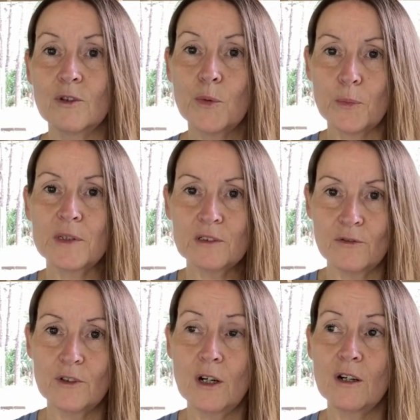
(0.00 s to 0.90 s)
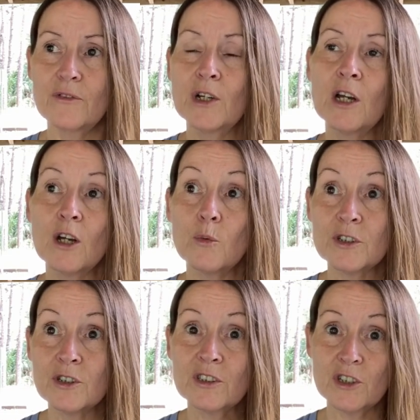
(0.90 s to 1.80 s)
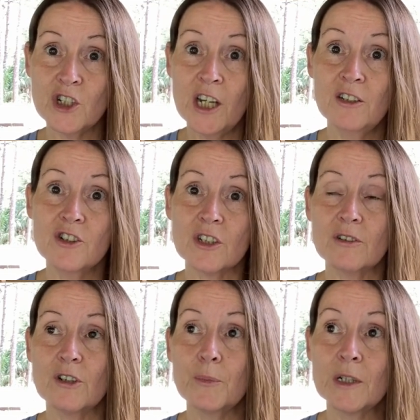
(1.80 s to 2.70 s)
the purpose of love which is to change it, right?